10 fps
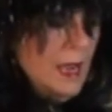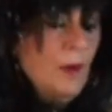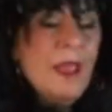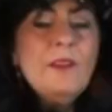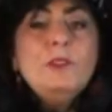
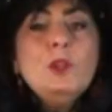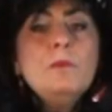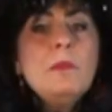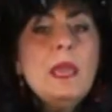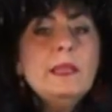Now after
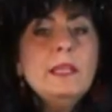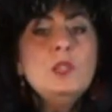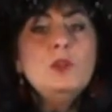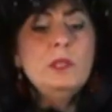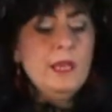you make
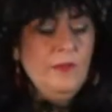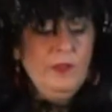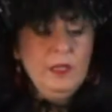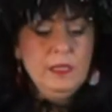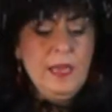these, you
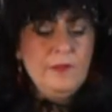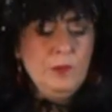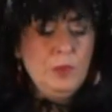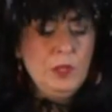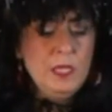definitely have
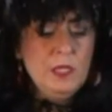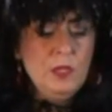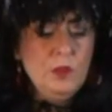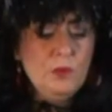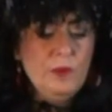to put these
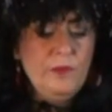in the